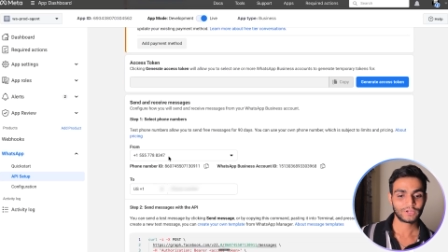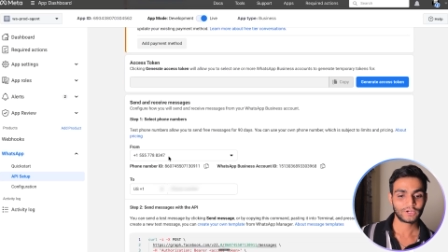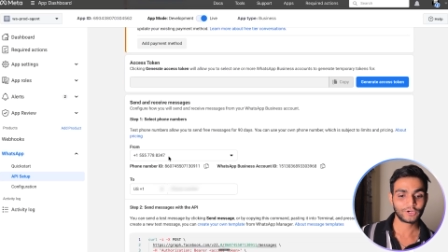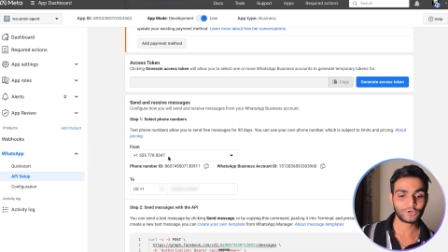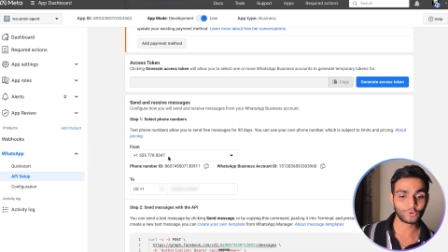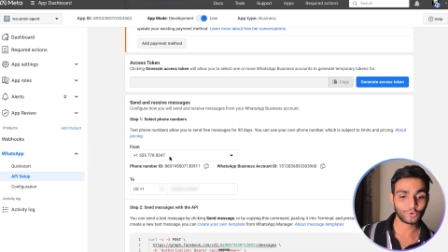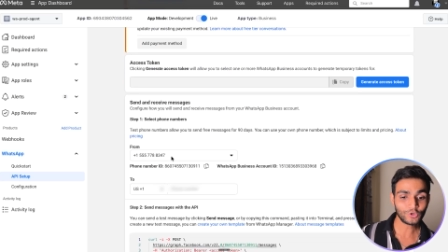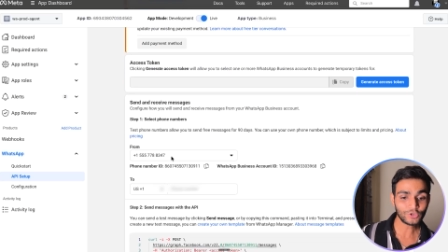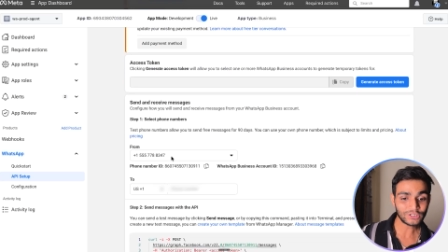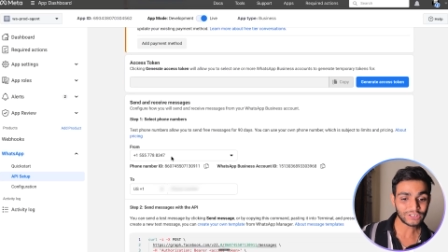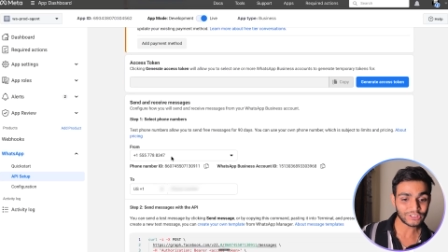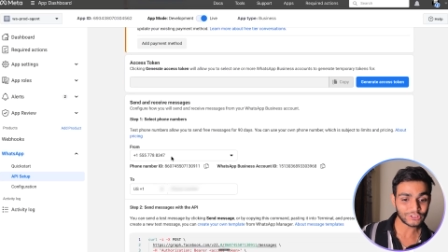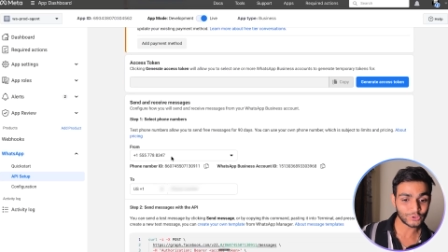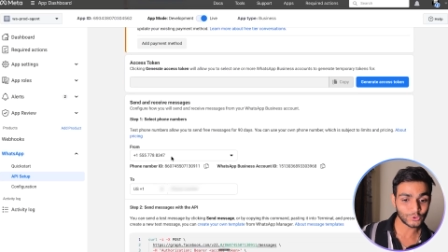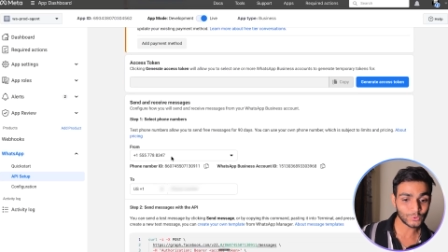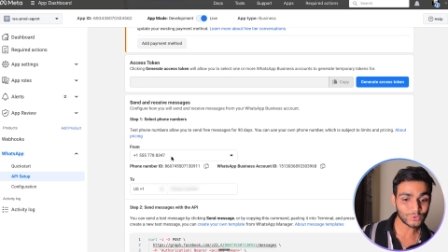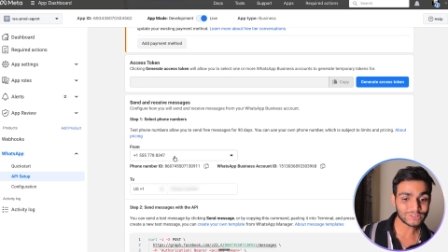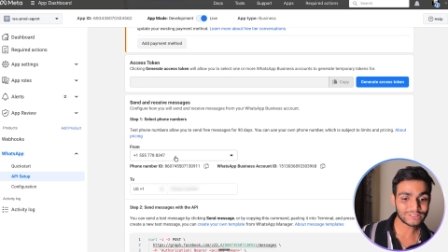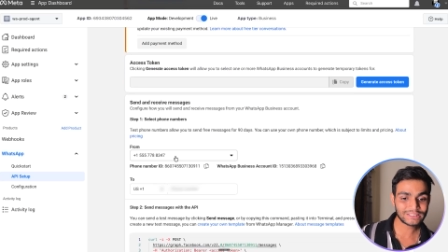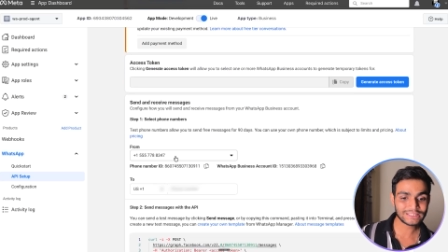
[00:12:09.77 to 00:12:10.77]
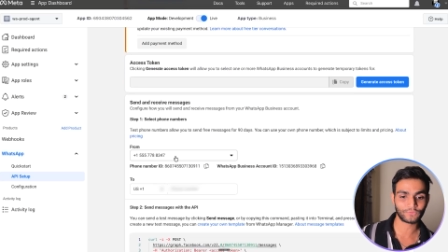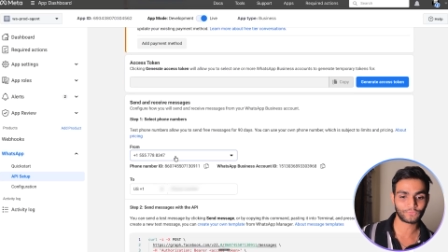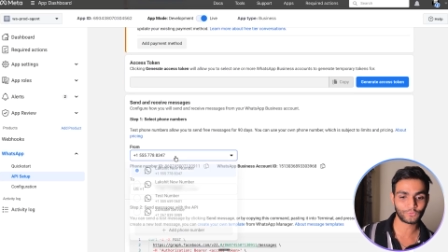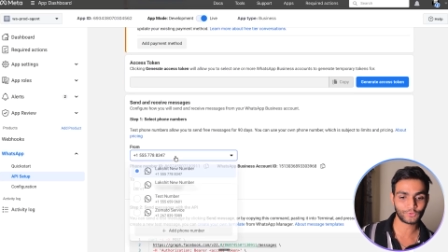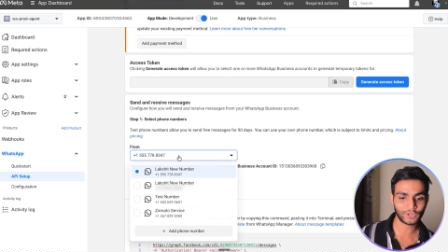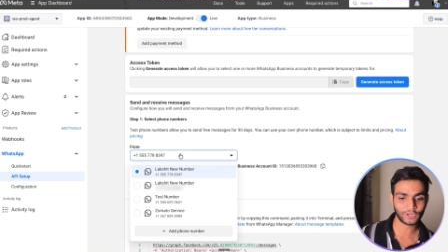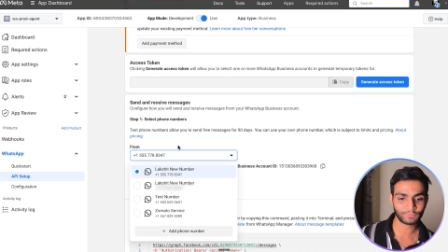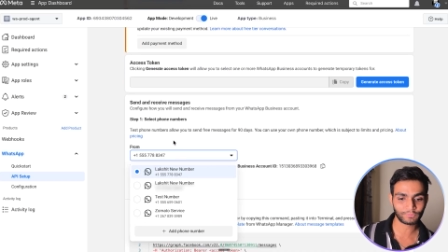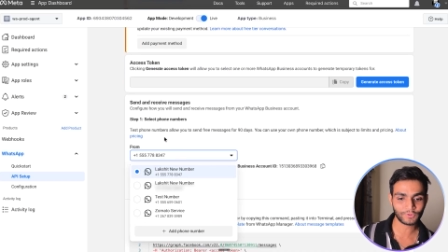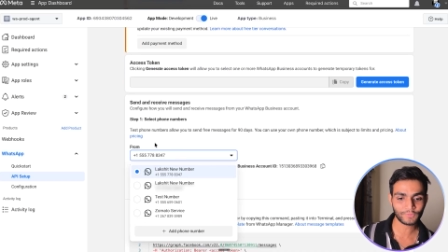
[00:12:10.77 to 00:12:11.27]
Don't use this phone
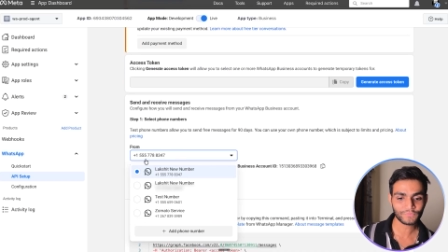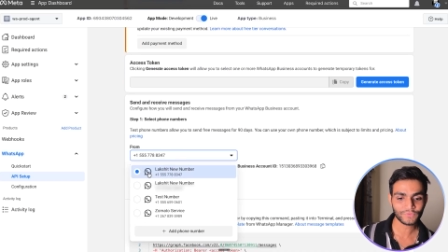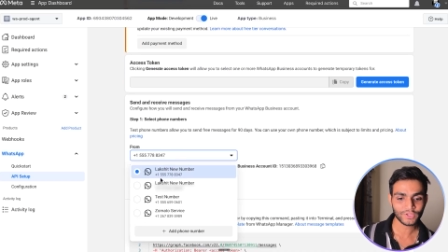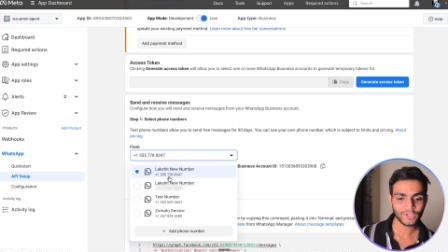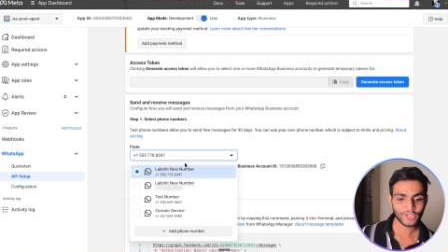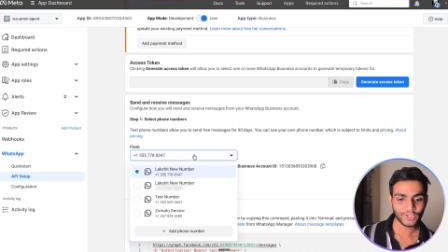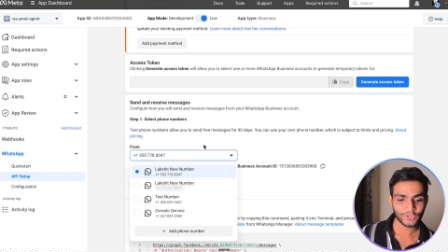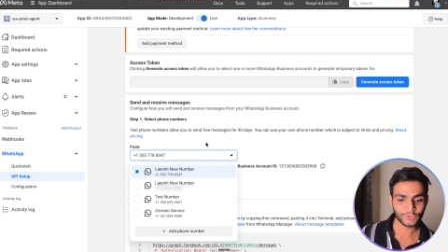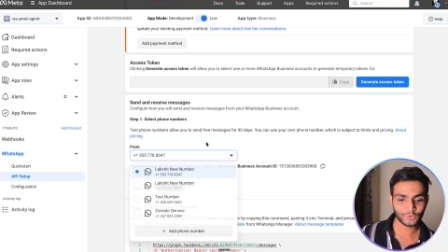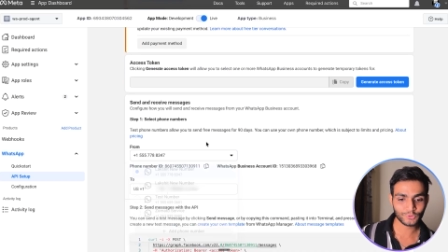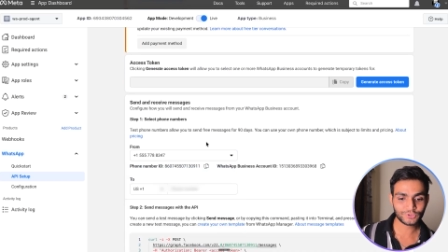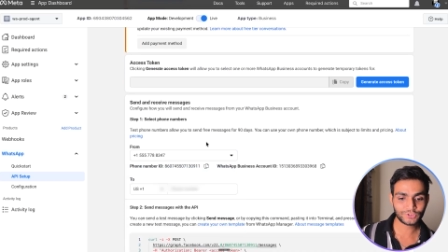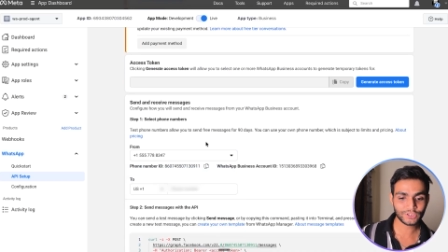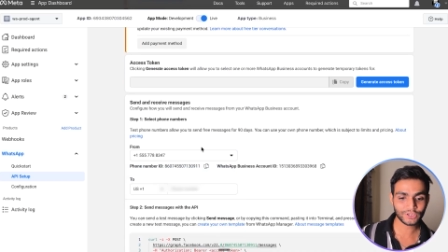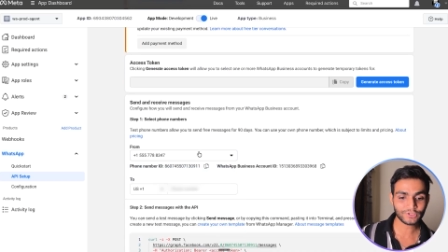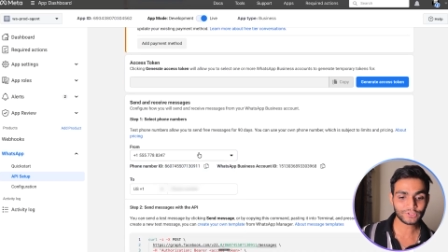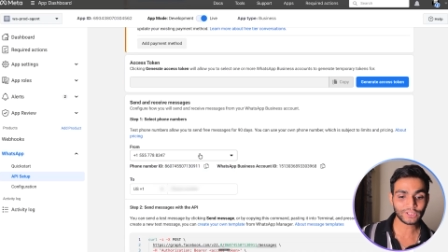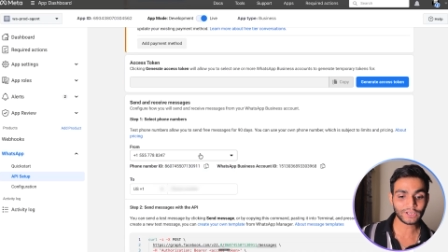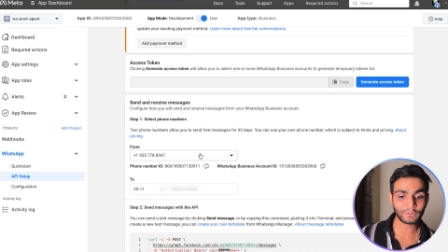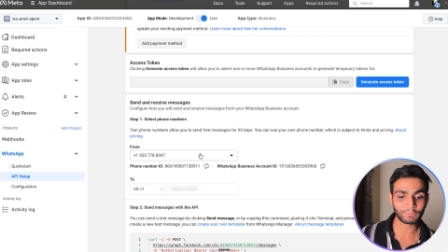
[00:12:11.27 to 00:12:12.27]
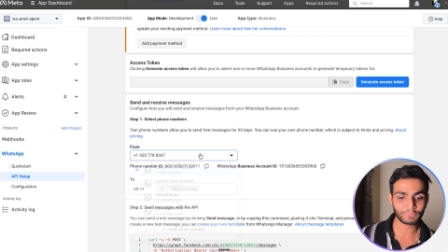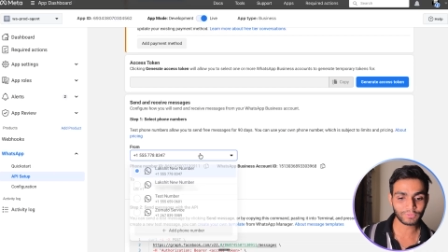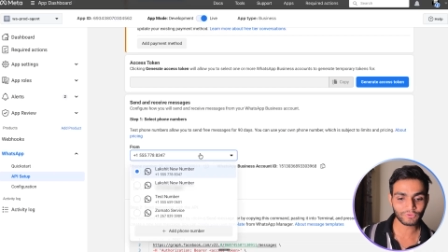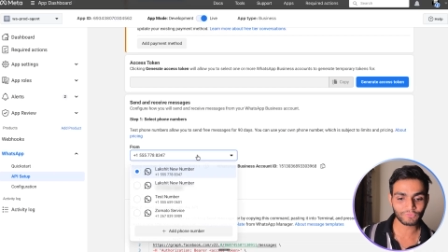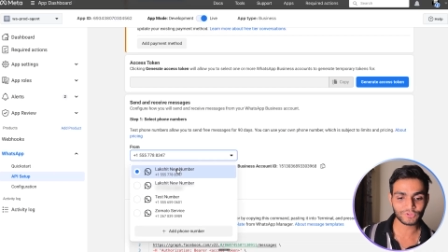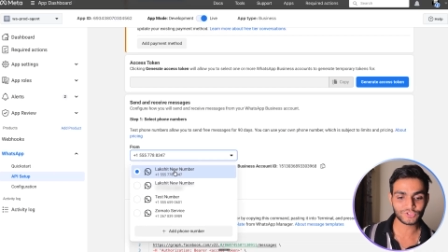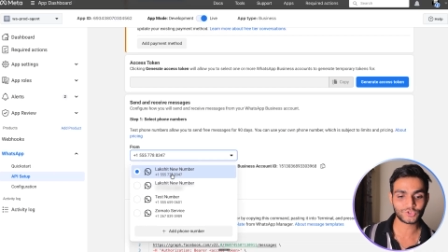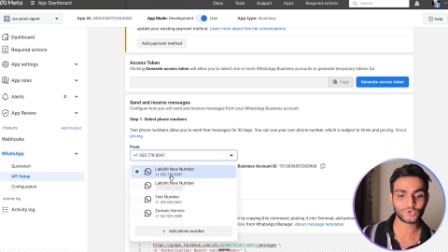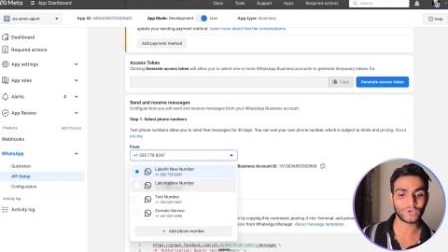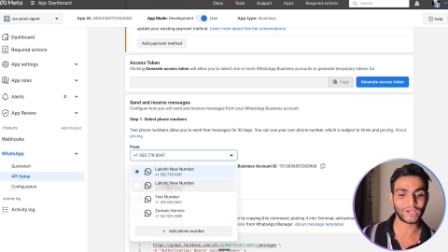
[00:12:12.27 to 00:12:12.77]
number. Use here the number
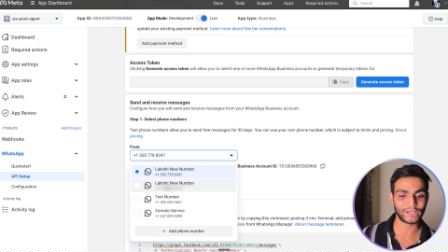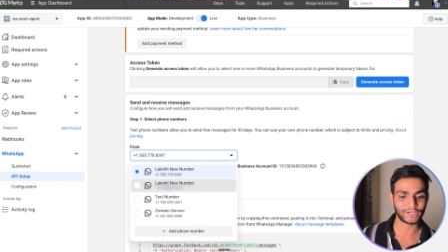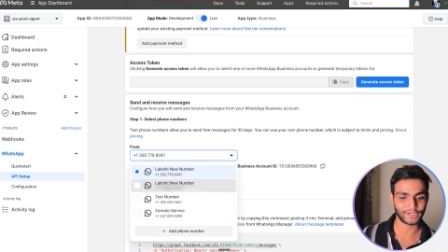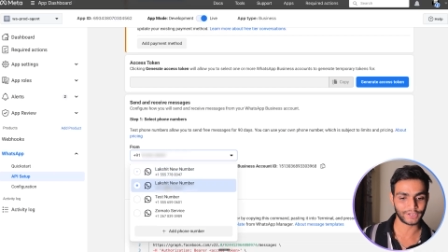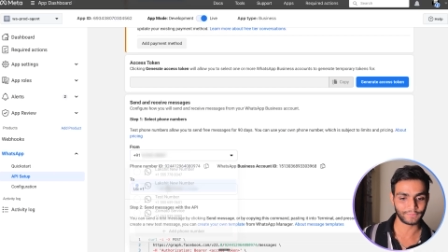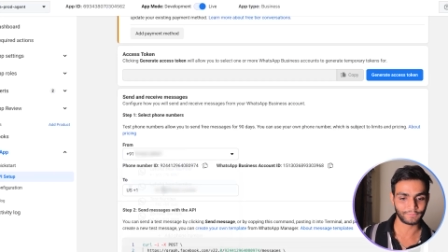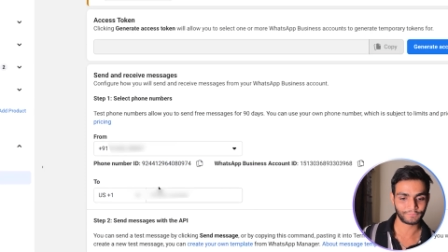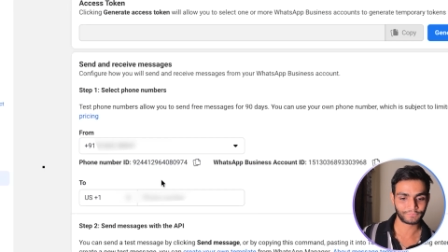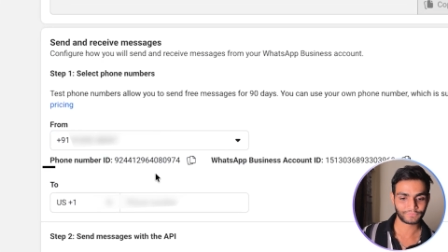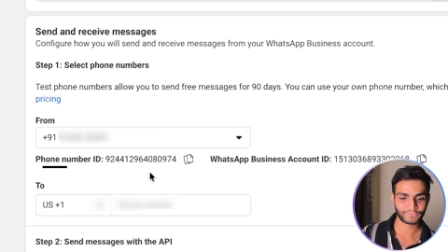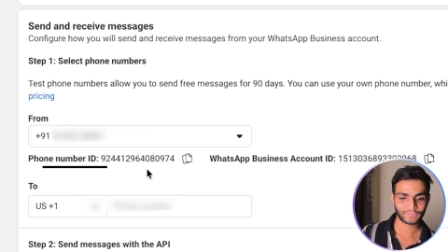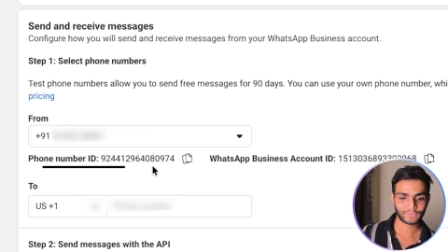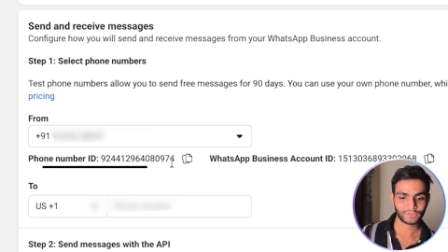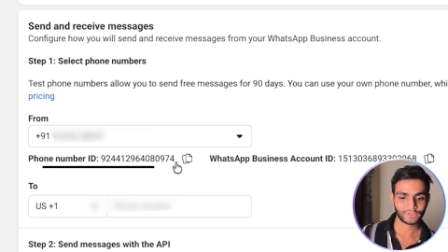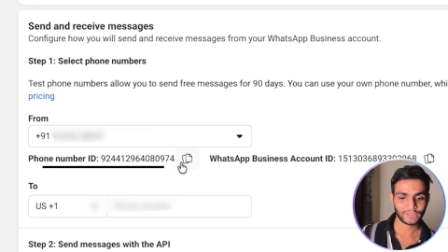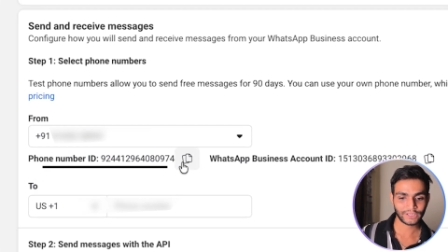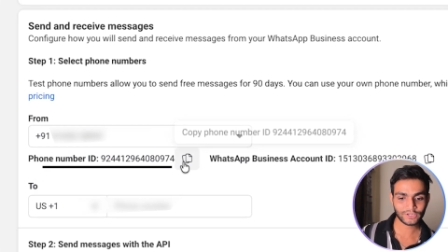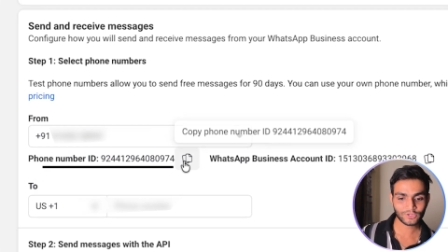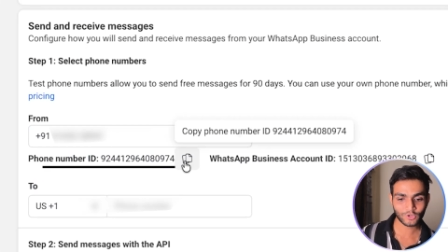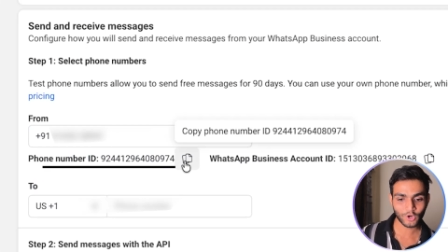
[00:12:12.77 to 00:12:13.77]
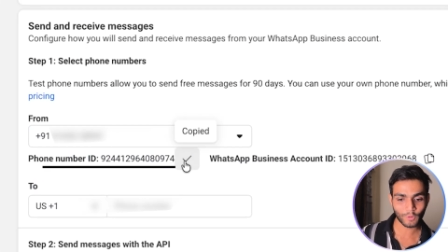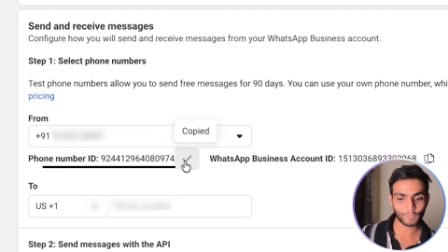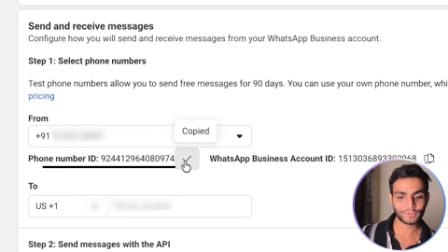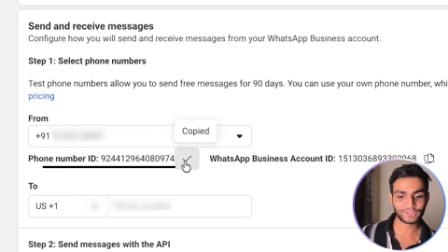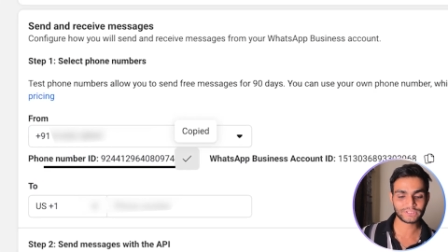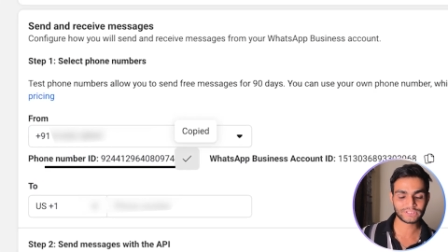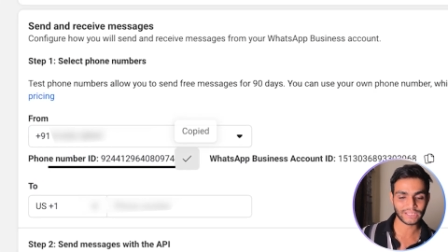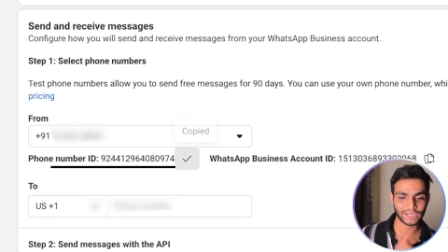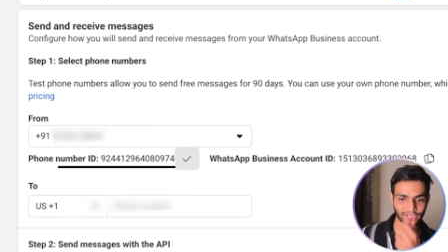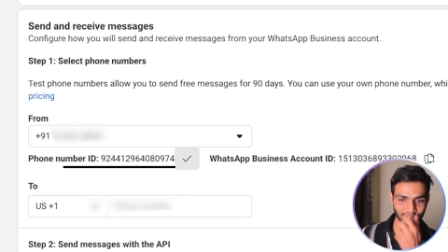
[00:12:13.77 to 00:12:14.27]
which you added and copy
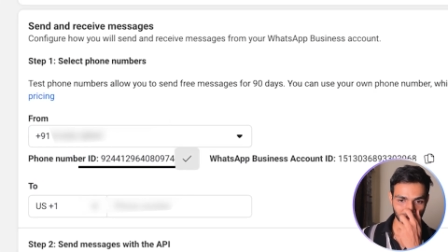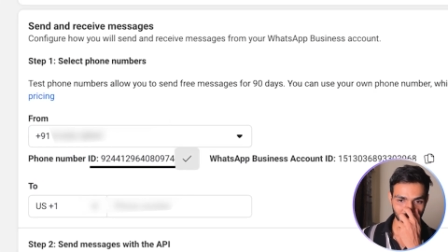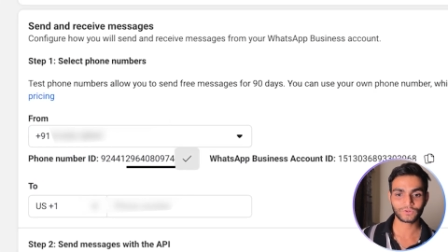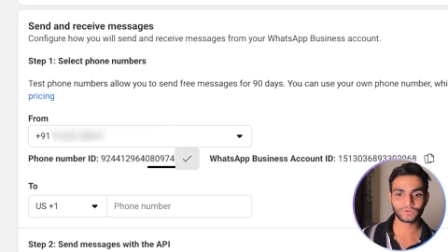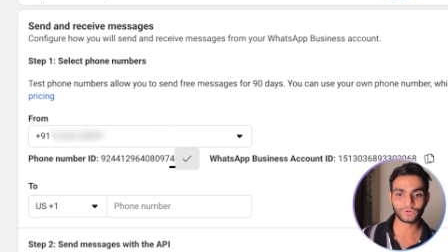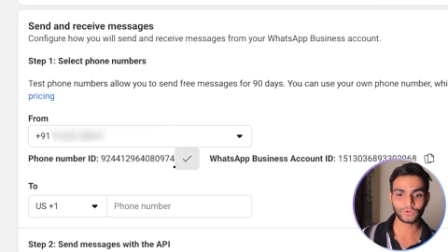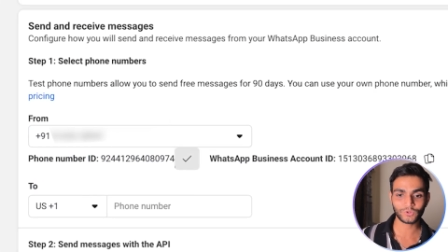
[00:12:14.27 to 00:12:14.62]
this id go